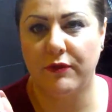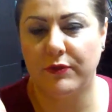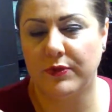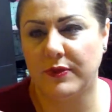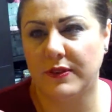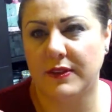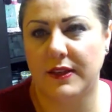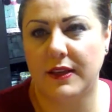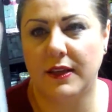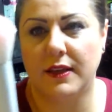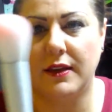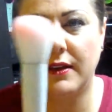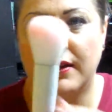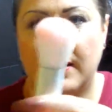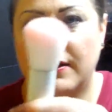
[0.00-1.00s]

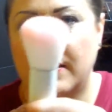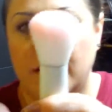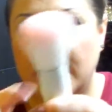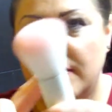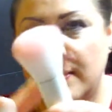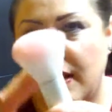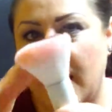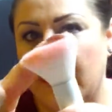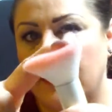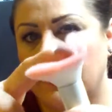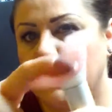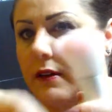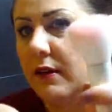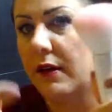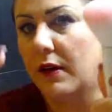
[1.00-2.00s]
see this as
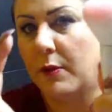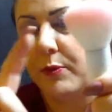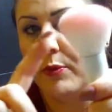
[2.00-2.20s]
a